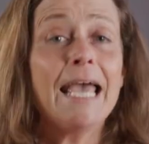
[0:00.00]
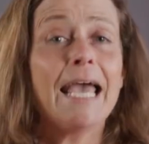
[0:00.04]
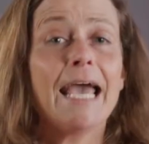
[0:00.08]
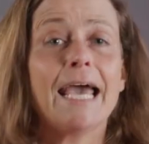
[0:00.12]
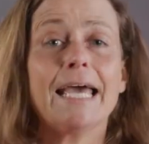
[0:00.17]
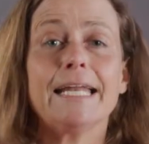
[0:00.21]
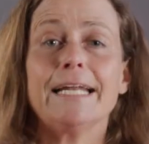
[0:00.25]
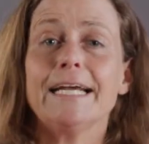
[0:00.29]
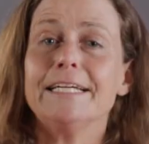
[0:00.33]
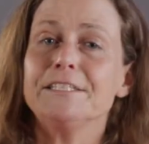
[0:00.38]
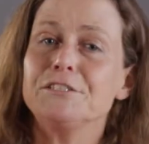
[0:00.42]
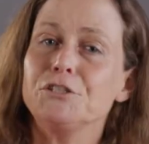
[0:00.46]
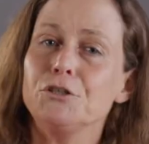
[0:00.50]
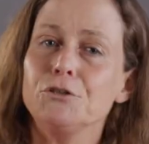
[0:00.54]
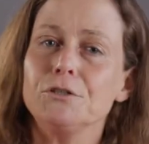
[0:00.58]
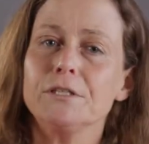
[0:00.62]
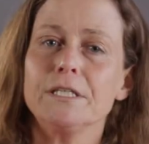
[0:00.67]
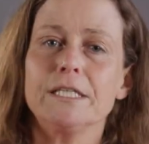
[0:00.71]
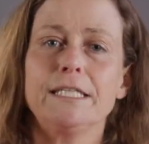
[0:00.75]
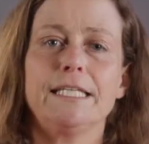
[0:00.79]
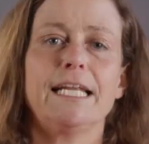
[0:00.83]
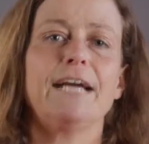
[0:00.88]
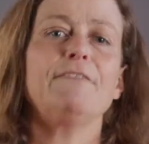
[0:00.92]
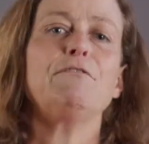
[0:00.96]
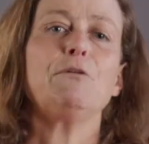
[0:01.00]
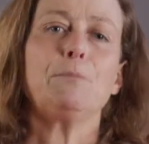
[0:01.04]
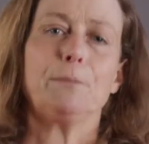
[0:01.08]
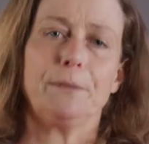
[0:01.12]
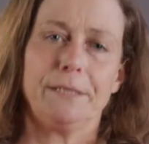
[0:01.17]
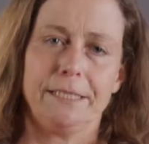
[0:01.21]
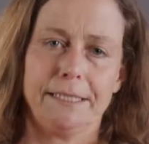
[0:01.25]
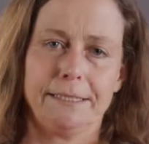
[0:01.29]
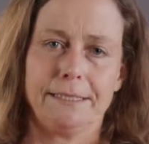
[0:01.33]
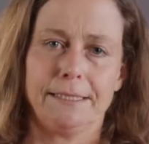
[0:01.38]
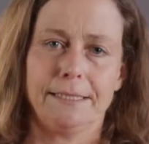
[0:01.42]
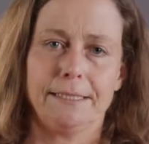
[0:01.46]
And I certainly never
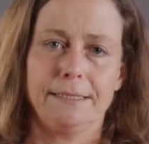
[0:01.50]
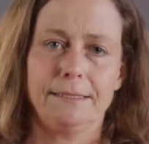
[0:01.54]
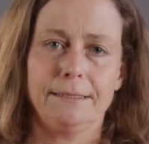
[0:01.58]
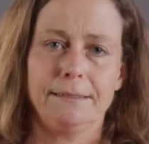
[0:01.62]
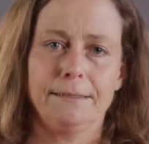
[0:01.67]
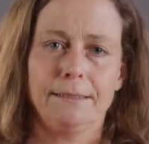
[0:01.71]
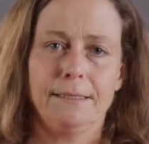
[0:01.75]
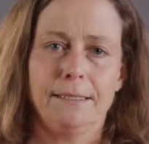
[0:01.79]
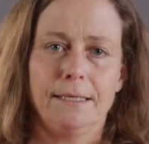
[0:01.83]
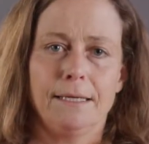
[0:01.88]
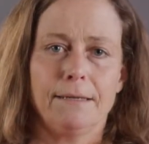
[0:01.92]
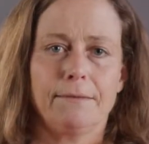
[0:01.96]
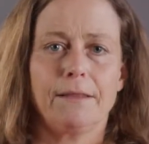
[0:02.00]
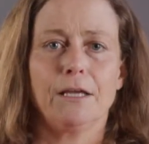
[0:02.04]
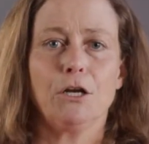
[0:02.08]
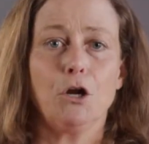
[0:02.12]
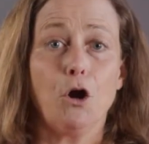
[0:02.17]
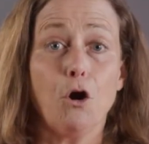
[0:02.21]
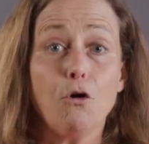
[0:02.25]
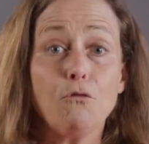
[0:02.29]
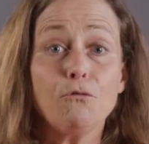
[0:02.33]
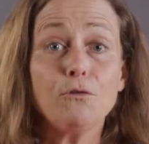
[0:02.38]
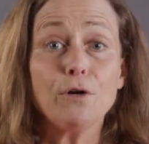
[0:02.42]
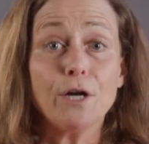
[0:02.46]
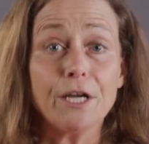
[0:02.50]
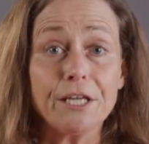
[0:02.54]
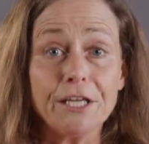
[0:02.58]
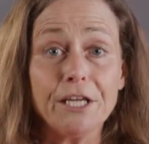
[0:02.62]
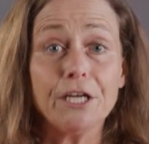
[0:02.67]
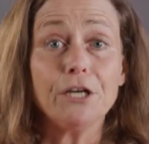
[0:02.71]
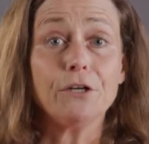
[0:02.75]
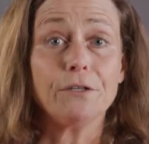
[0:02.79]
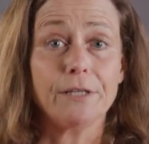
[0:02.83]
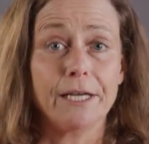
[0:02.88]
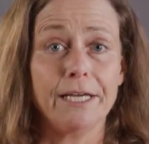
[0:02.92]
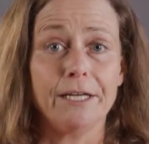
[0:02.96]
predicted that over a
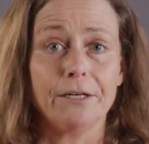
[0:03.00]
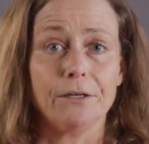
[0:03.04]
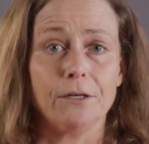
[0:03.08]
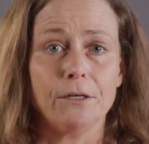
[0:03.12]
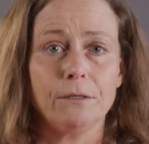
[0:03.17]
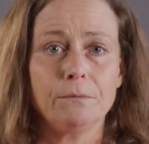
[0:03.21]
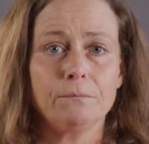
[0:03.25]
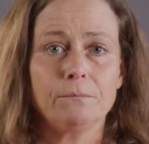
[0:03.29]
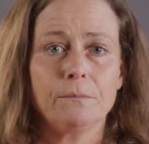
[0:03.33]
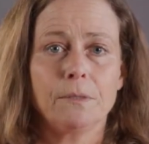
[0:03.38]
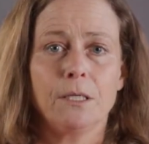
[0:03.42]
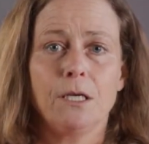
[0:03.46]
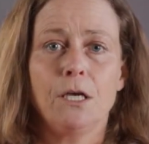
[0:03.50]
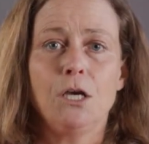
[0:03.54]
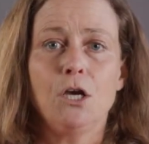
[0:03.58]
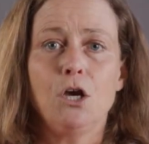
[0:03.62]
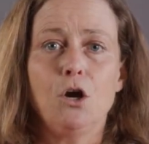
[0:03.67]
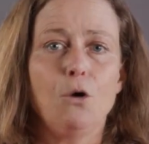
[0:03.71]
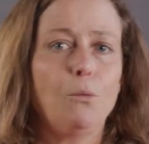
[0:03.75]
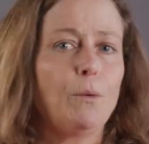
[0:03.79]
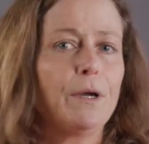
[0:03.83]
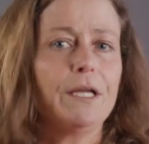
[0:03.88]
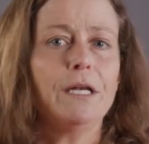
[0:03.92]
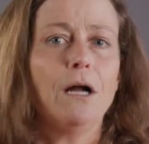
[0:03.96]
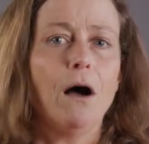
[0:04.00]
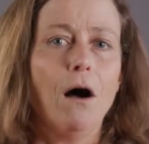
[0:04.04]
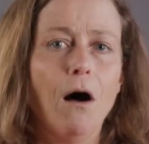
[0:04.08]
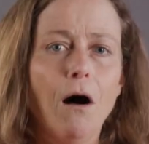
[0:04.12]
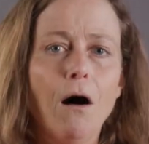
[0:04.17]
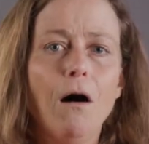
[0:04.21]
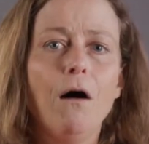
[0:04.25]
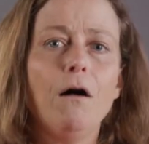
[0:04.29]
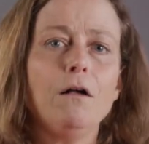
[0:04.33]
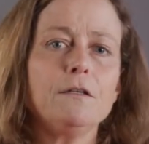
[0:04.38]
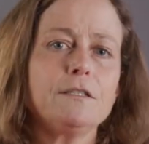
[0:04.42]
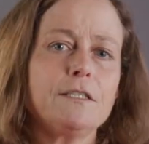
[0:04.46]
year later, we'd
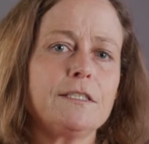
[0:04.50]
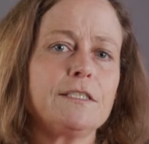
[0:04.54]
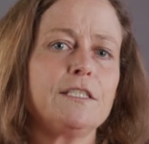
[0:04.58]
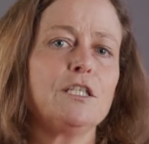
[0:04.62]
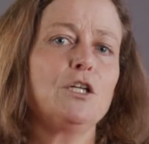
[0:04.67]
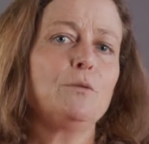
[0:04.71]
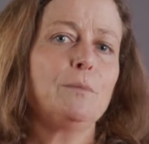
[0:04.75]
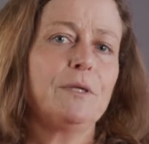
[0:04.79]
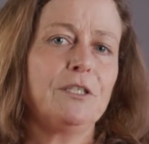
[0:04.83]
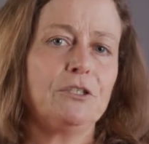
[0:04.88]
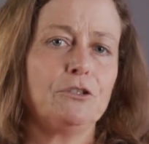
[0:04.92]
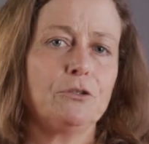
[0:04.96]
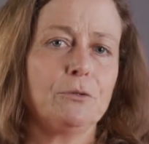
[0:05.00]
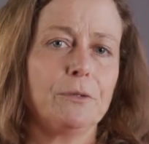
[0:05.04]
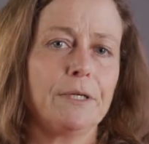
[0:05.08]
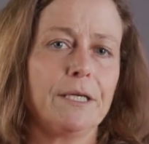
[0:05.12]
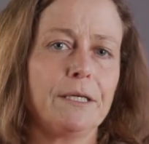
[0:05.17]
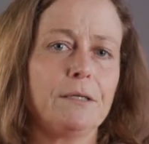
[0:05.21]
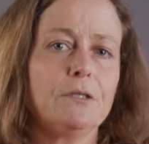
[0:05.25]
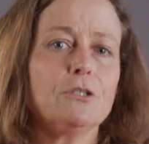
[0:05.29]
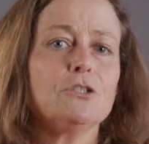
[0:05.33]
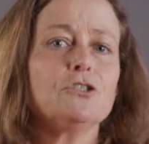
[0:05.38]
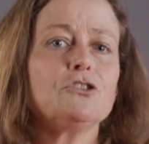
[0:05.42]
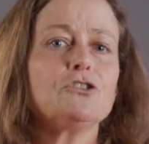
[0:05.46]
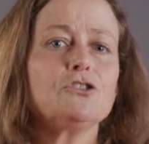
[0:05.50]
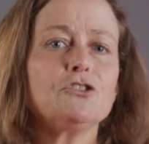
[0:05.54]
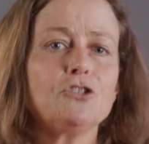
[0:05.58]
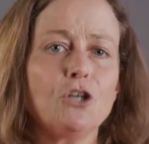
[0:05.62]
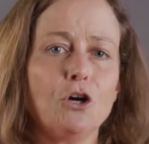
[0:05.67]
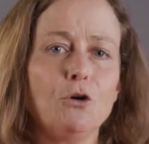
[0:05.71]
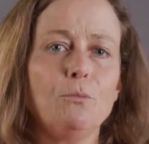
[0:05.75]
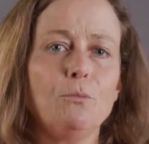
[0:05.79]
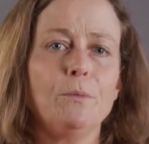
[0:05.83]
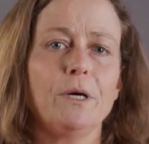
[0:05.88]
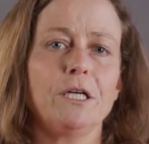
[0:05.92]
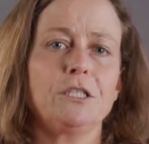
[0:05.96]
all still be doing
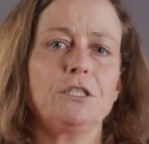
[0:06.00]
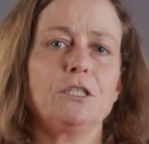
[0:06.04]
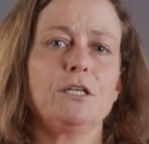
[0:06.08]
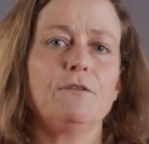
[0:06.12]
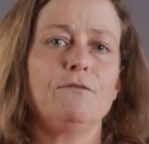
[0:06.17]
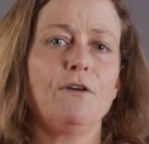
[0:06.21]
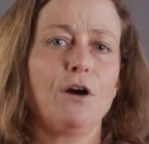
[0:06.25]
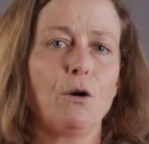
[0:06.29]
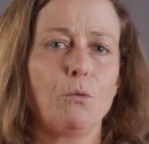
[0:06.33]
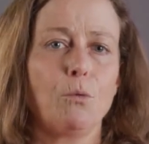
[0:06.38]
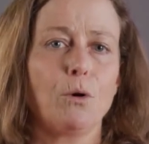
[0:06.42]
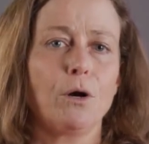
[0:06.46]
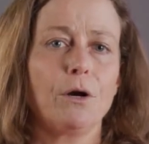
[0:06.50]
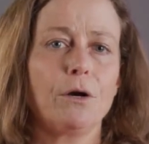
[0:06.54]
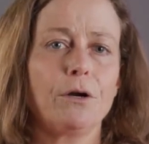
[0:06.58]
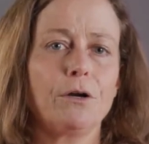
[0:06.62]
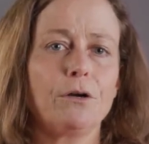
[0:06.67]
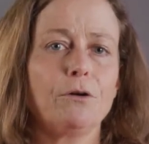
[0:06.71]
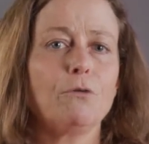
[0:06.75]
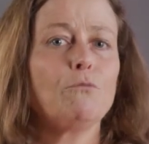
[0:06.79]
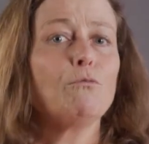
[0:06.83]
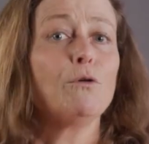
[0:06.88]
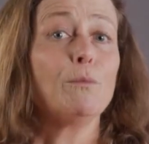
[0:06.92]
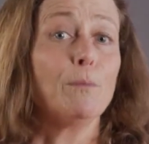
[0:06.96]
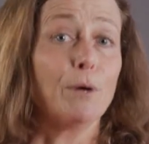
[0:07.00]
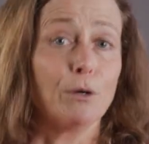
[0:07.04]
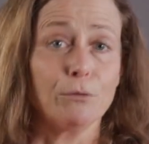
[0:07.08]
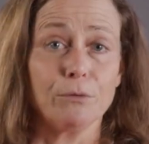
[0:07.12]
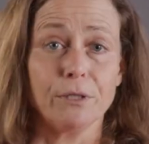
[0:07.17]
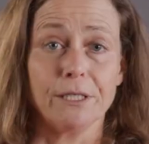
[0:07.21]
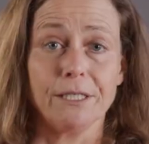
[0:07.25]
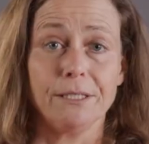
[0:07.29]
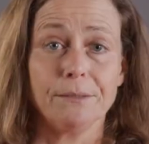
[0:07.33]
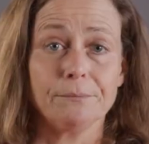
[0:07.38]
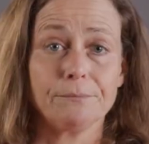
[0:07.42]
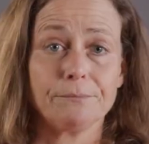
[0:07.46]
so much of our work
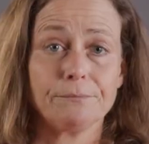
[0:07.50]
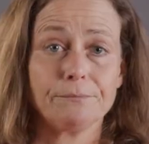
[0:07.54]
remotely.